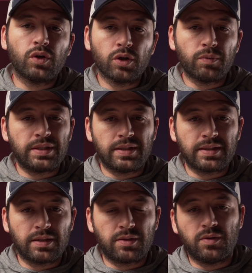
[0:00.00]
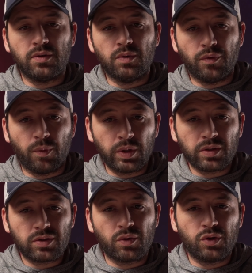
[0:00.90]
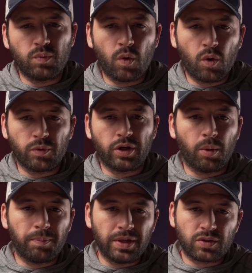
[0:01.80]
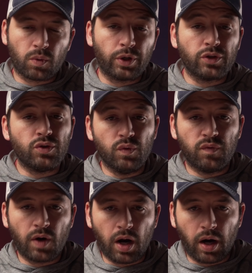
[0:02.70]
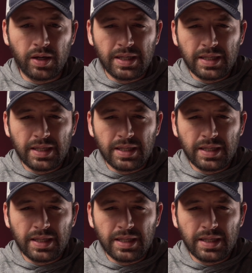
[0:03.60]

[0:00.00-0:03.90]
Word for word: good resistance to the wheel, so you won't, be scrolling too far.